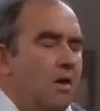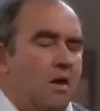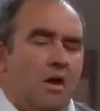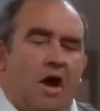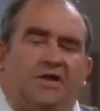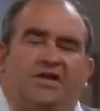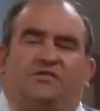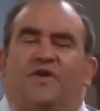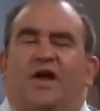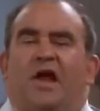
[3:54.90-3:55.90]
I just
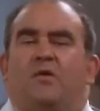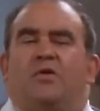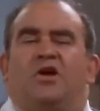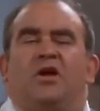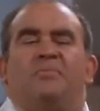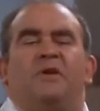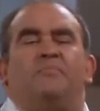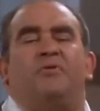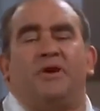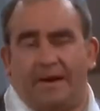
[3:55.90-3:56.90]
found out we're going to be
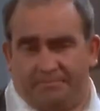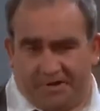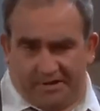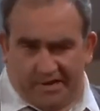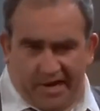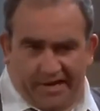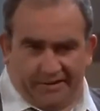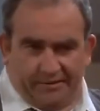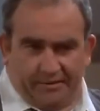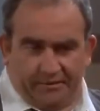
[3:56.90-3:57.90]
preempted
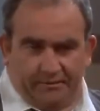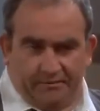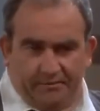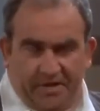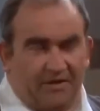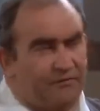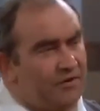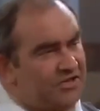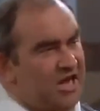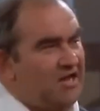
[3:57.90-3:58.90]
tonight. Now, the
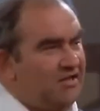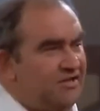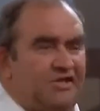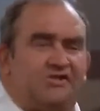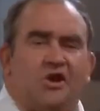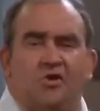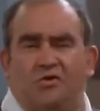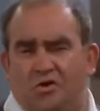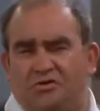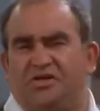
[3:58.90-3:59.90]
first guy that says no
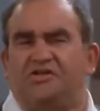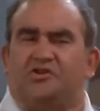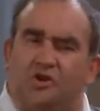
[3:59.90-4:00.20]
news is good